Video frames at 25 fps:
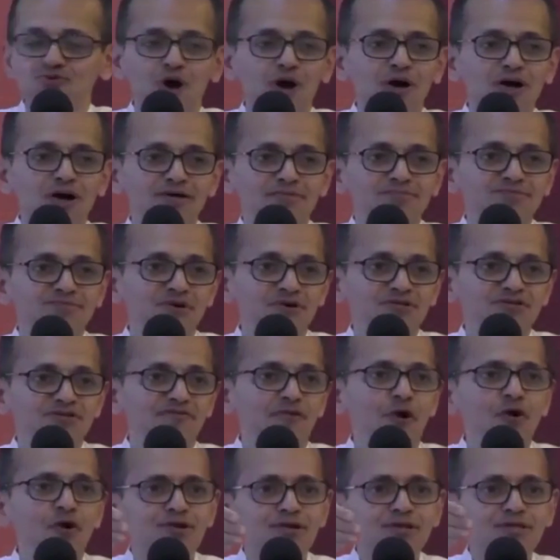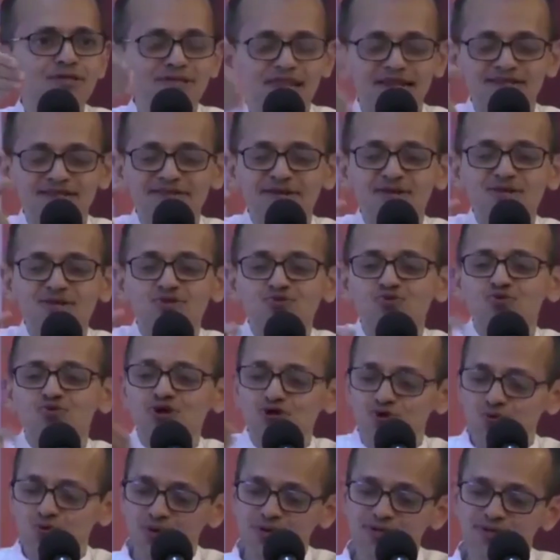So uh, the, the warden selected a
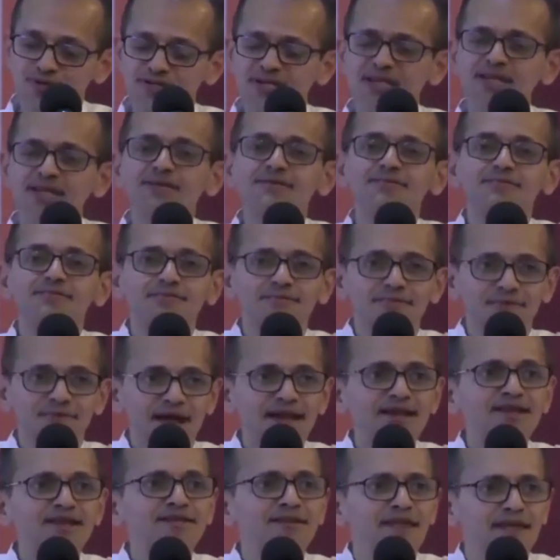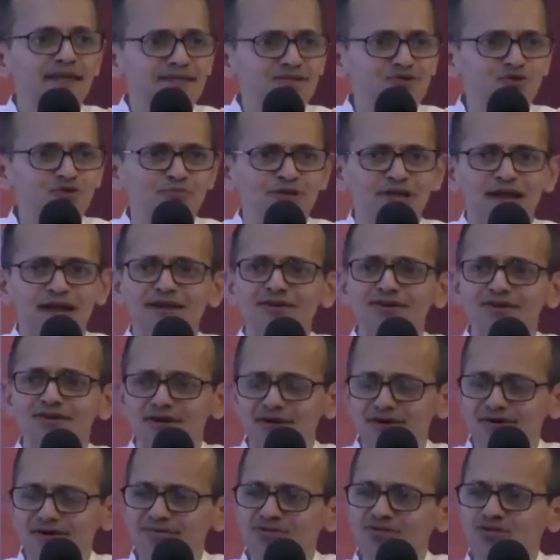student who was sitting right next to me. And
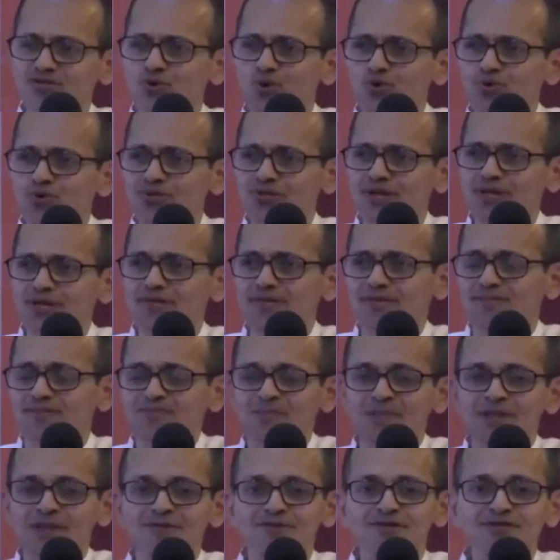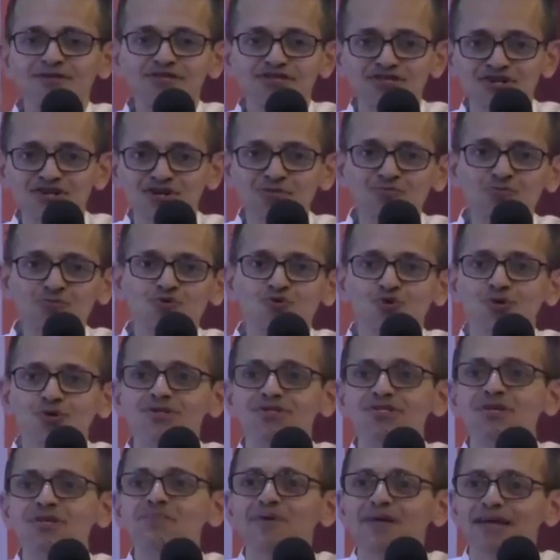uh, those days, the term which
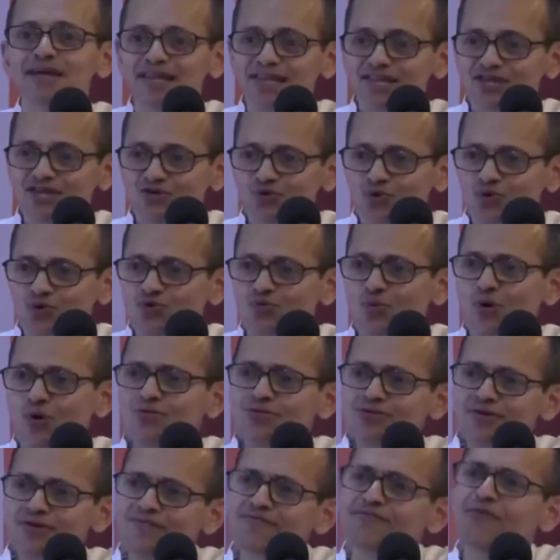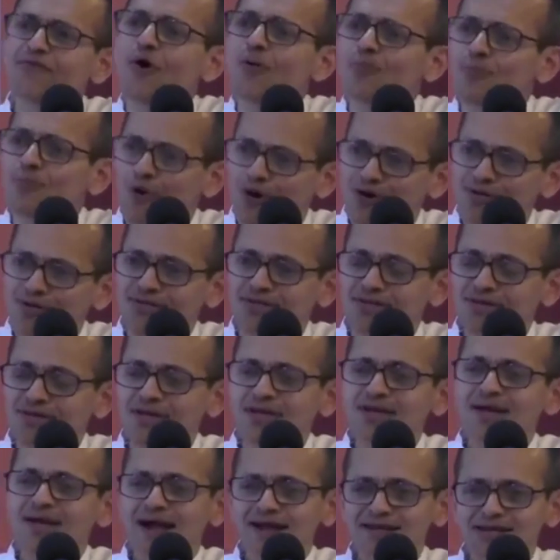was typically used was the form boys.
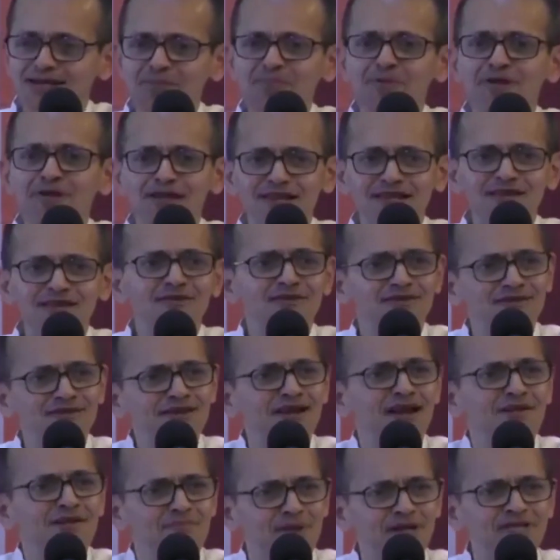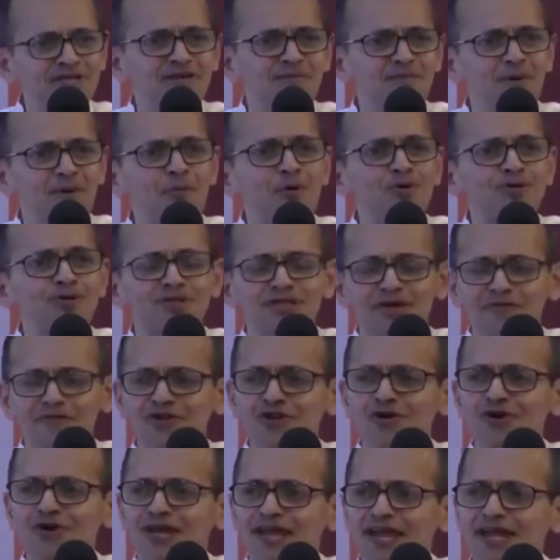And typically, he had picked up about
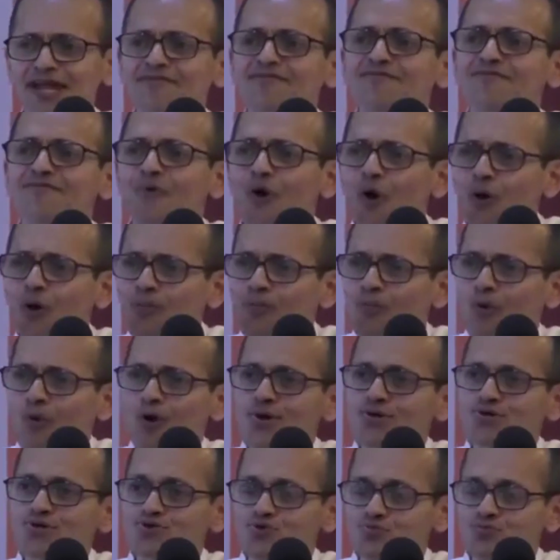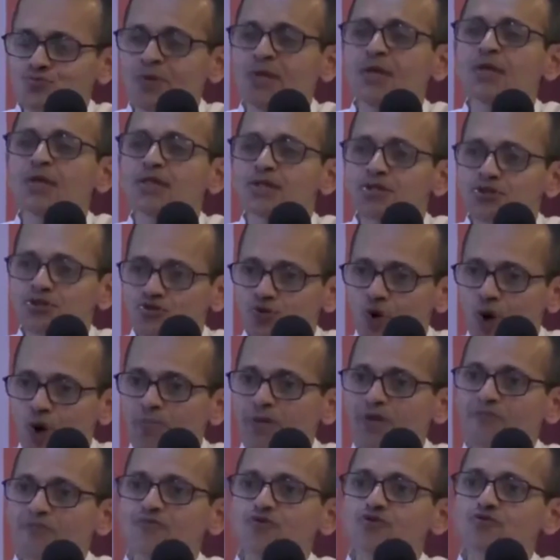seven or eight form boys whom
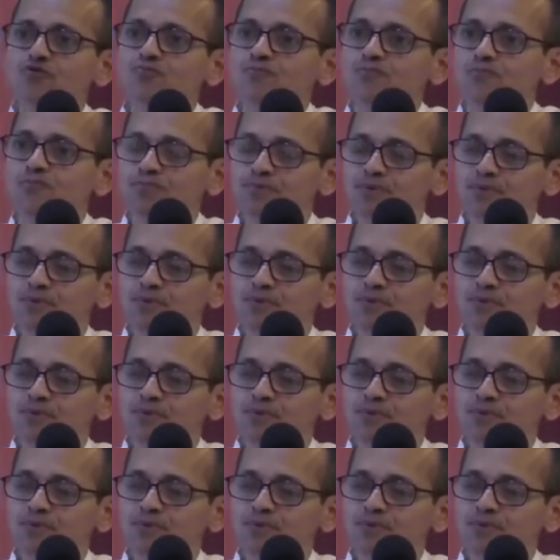Swami would